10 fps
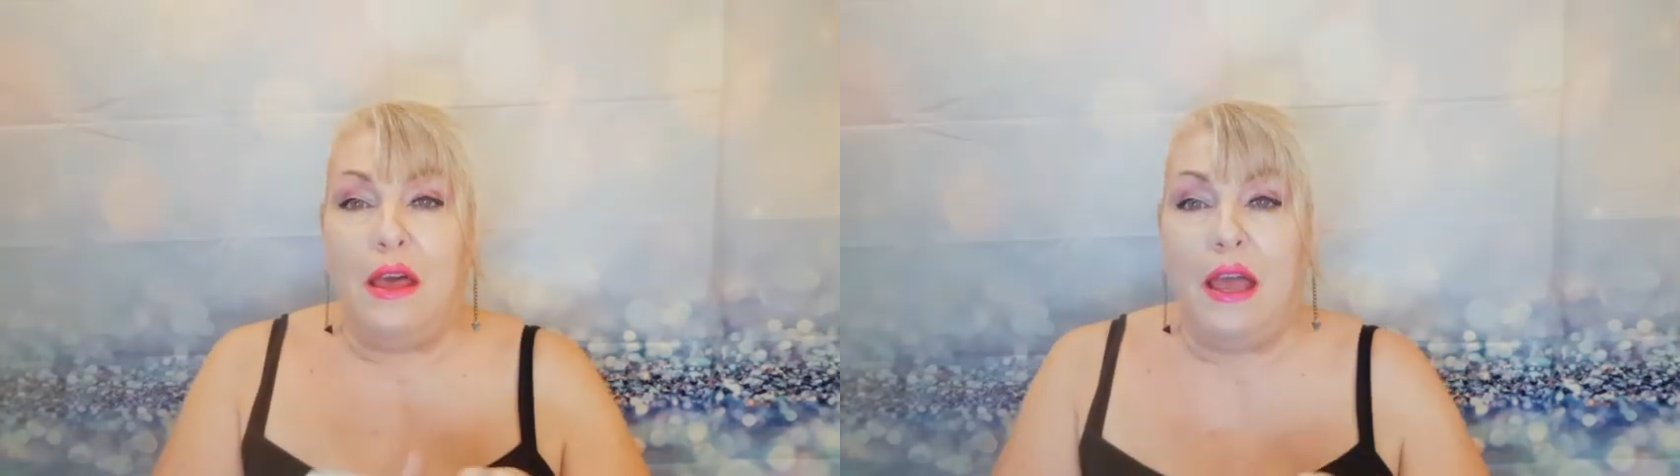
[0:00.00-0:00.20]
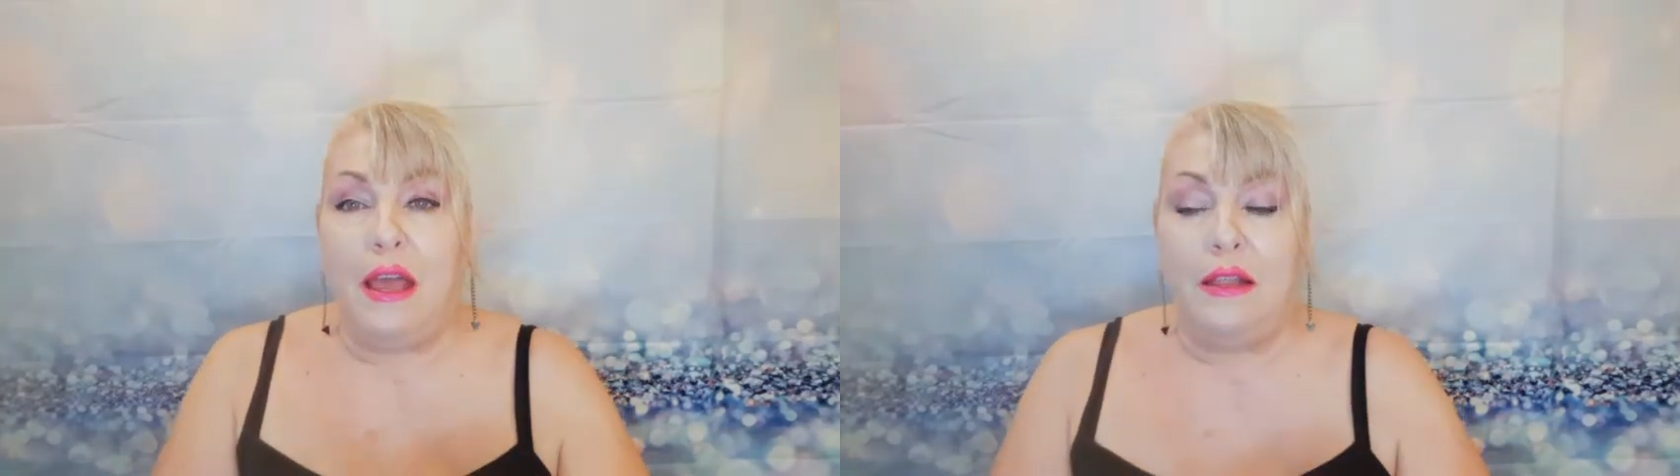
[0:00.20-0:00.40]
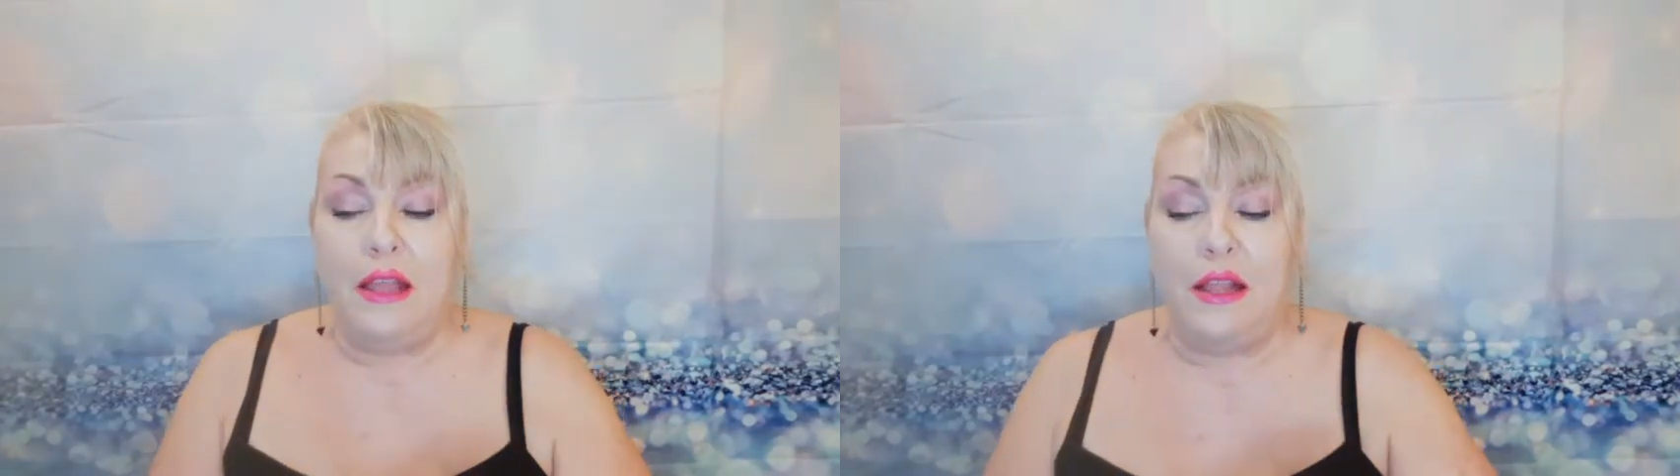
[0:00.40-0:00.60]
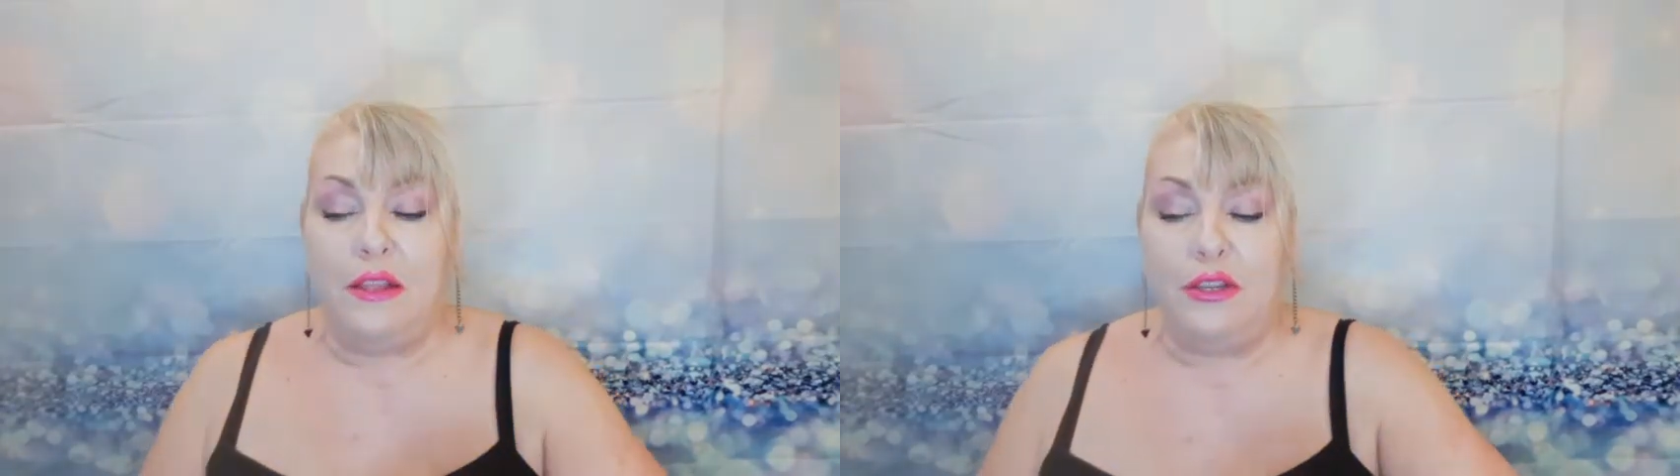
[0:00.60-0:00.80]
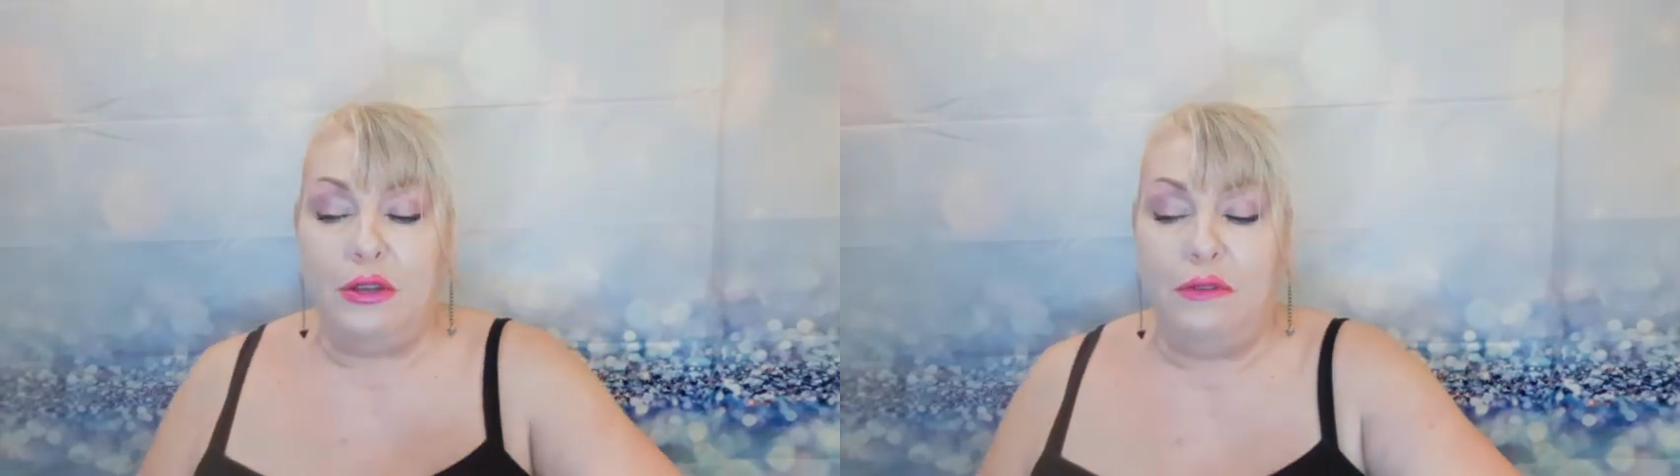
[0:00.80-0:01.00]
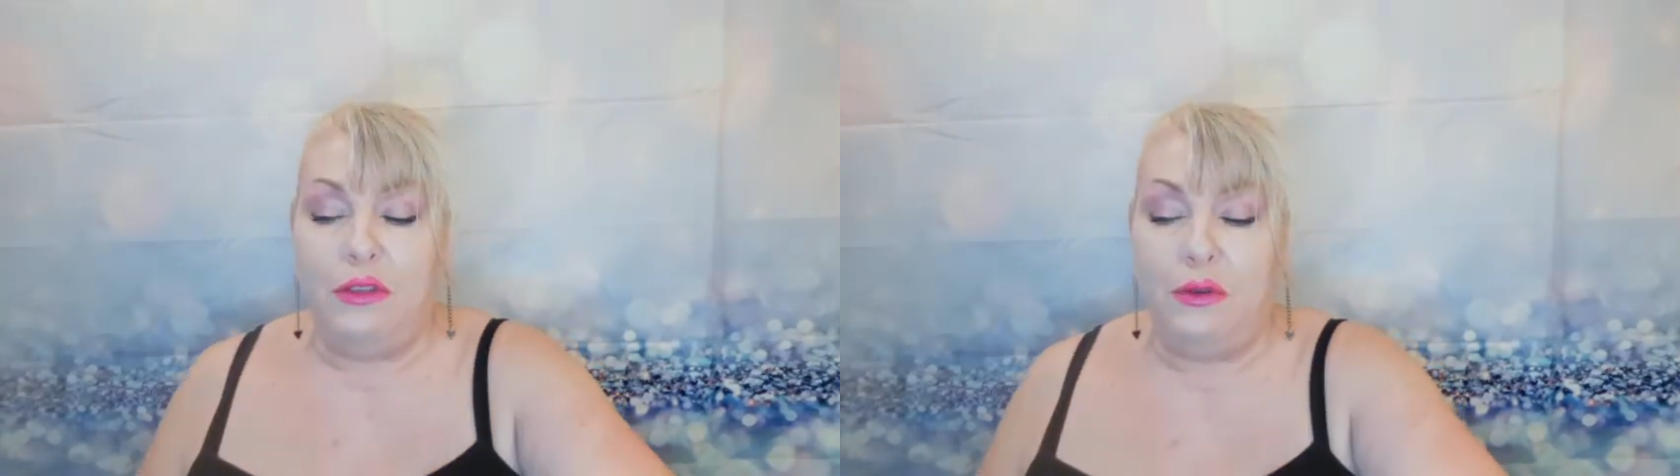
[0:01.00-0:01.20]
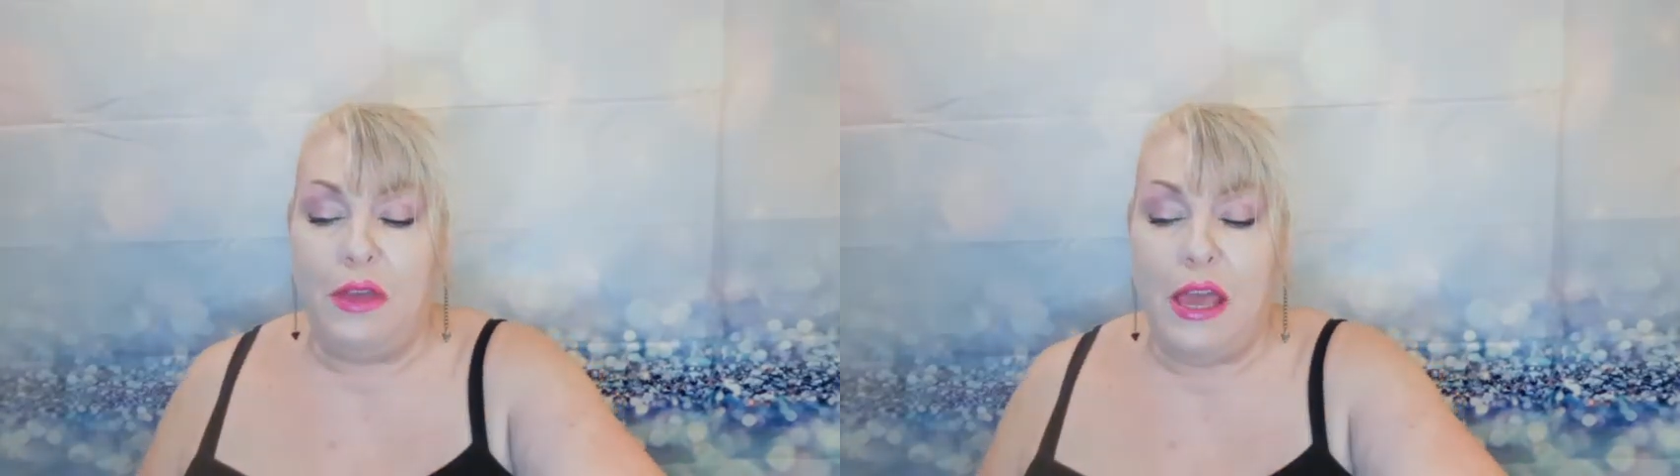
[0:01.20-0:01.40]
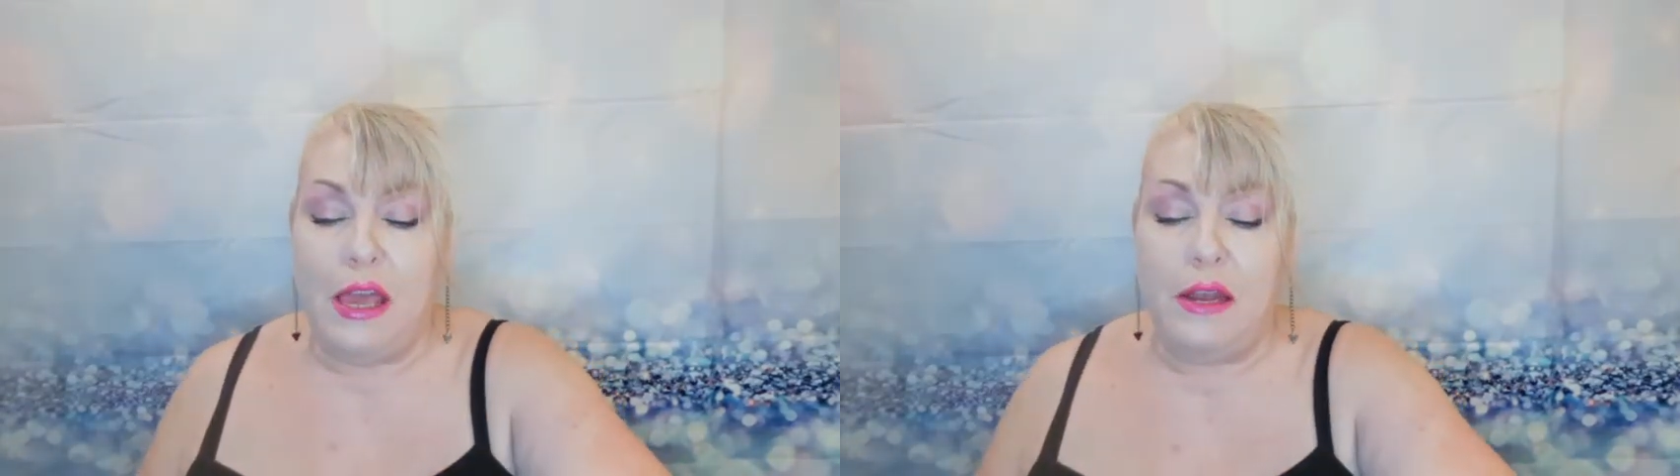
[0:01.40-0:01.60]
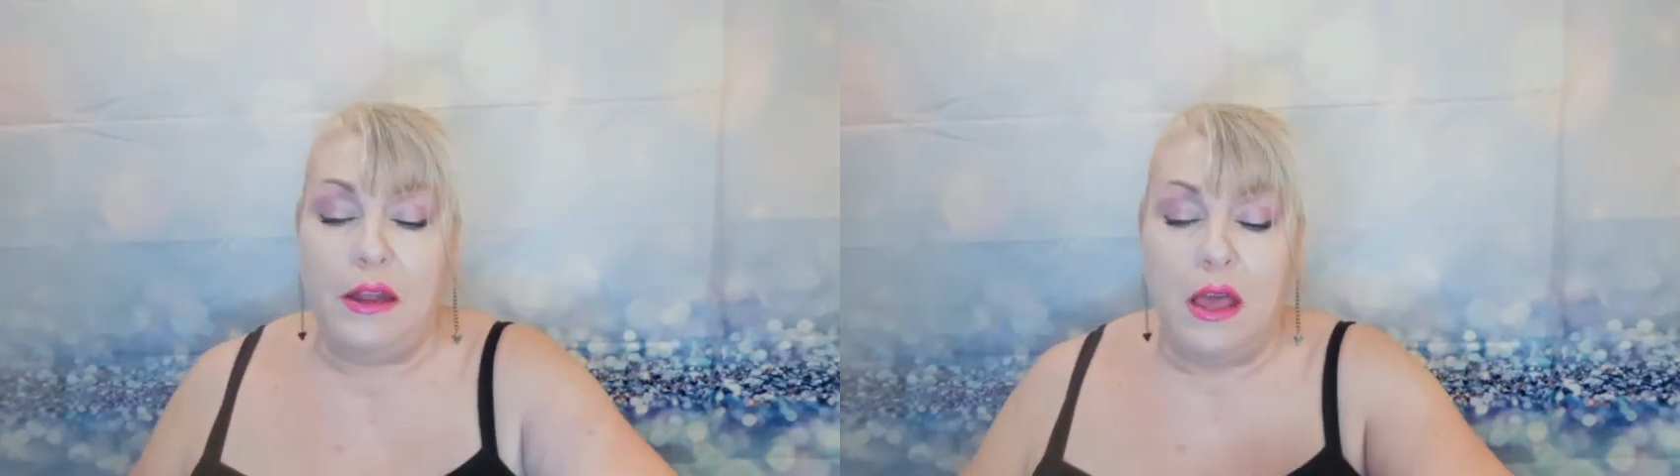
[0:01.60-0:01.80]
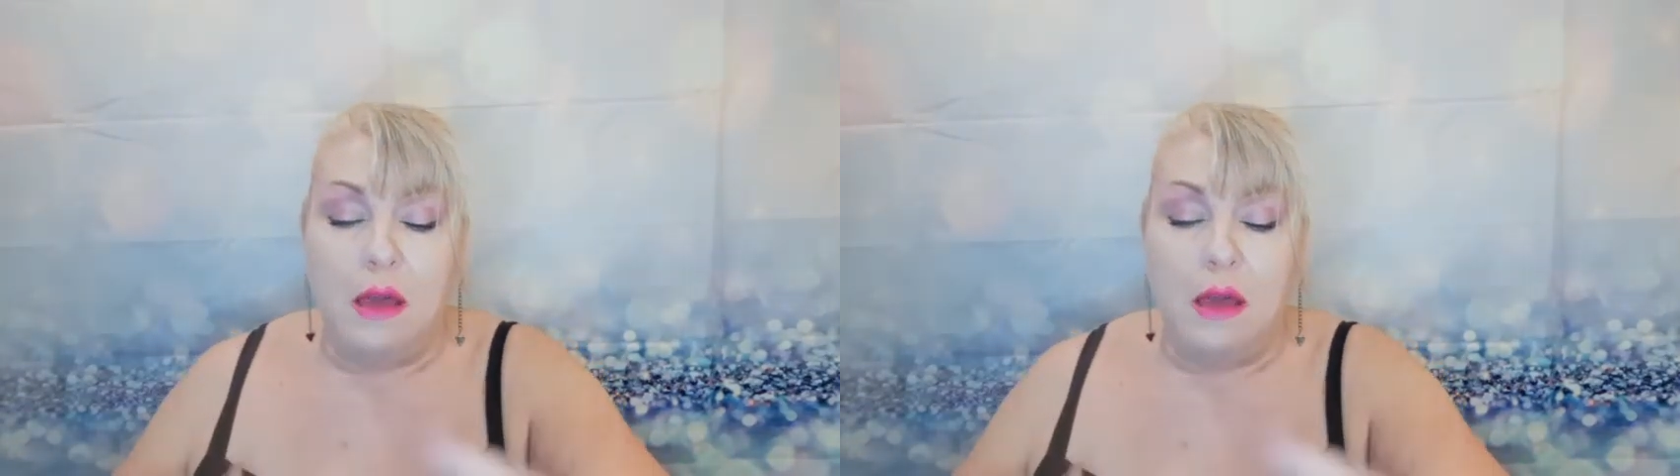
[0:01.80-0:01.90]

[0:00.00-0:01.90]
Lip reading: and that the two of you can